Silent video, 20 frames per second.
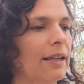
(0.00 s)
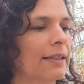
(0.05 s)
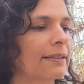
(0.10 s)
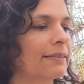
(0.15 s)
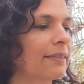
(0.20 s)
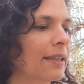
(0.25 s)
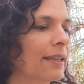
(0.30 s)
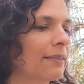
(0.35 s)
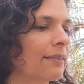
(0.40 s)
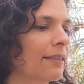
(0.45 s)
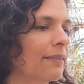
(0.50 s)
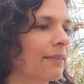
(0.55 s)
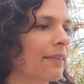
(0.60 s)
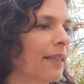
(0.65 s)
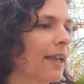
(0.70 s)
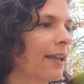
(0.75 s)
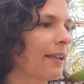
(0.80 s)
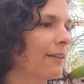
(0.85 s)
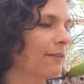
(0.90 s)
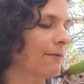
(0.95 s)
I think
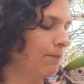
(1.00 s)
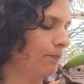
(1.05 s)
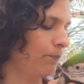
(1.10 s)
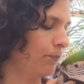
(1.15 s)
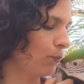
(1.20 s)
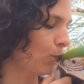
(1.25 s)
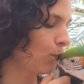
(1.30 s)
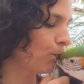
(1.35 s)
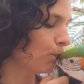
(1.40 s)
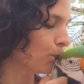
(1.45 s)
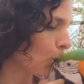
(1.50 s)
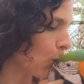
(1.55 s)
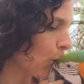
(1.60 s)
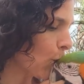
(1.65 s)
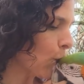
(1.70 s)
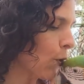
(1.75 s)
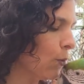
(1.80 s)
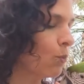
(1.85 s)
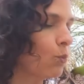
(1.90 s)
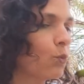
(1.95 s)
that they
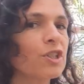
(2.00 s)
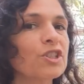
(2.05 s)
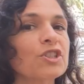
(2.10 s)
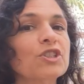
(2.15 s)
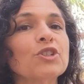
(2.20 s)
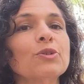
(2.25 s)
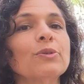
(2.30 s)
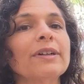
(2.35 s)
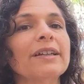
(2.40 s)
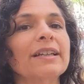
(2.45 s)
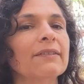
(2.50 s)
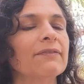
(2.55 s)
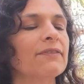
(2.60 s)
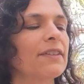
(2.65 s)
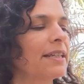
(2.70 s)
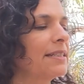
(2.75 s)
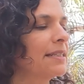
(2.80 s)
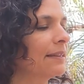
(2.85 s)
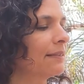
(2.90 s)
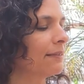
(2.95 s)
wouldn't do it
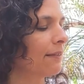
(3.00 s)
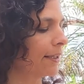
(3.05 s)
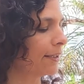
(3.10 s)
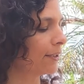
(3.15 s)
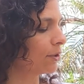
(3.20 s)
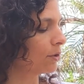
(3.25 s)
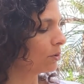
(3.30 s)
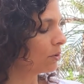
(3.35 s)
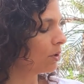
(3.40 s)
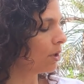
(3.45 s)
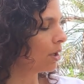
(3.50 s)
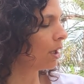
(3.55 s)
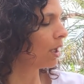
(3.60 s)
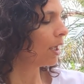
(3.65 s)
if they didn't like you.